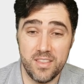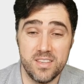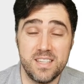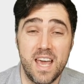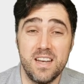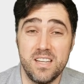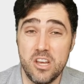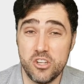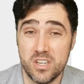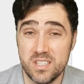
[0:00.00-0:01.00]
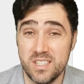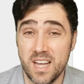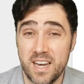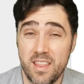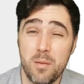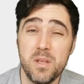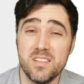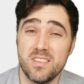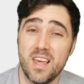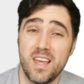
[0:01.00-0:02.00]
this annotation is done. And that
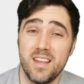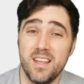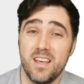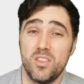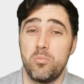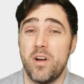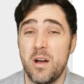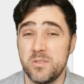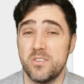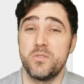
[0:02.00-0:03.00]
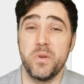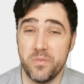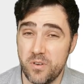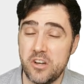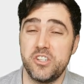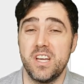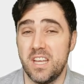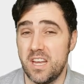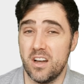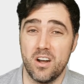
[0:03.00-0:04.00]
means that the browser's
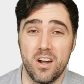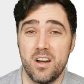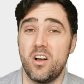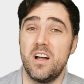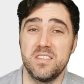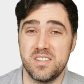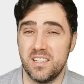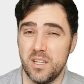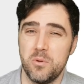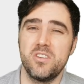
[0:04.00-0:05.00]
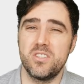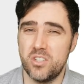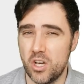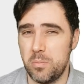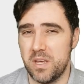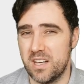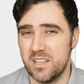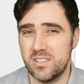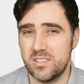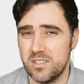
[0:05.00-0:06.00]
refreshing here constantly, which is good
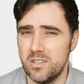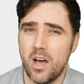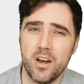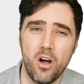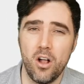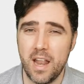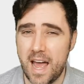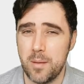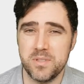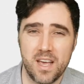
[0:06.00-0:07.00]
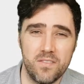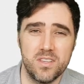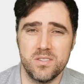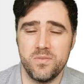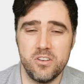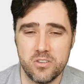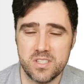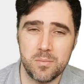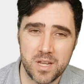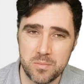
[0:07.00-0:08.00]
because not all apps have this feature.
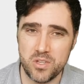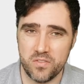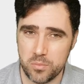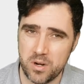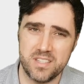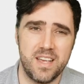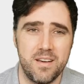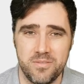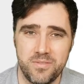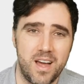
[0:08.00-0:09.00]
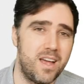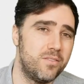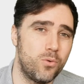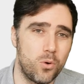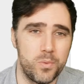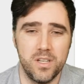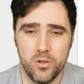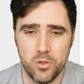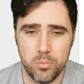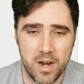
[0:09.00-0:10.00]
Sometimes you have to press F5 or
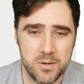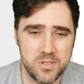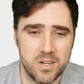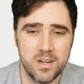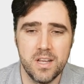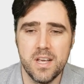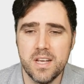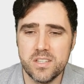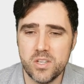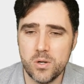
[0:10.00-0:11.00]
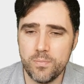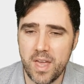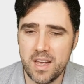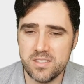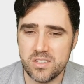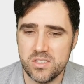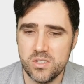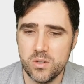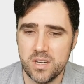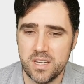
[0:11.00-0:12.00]
reload the browser. So as a
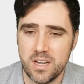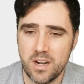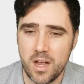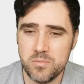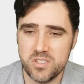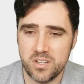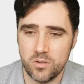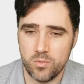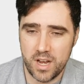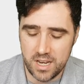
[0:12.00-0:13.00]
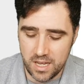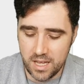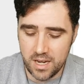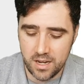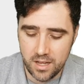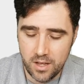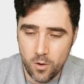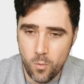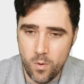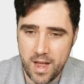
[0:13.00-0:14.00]
student here, I'm just going to write in,
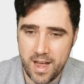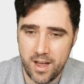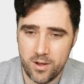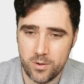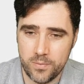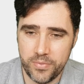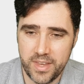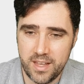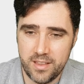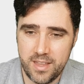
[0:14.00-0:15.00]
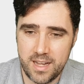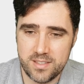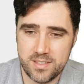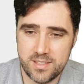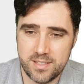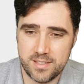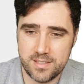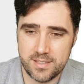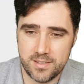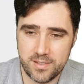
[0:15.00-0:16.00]
wow,
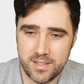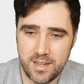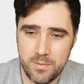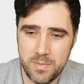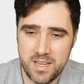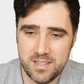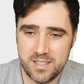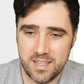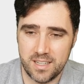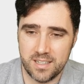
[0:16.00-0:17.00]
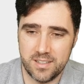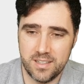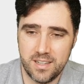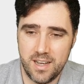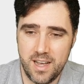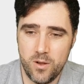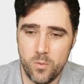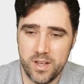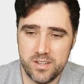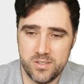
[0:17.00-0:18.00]
that's amazing. I
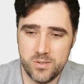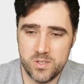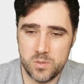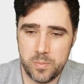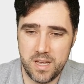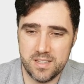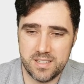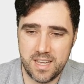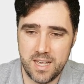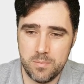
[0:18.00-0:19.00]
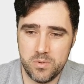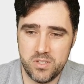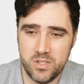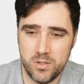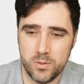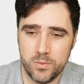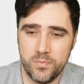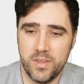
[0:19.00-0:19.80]
went to Space Camp 2.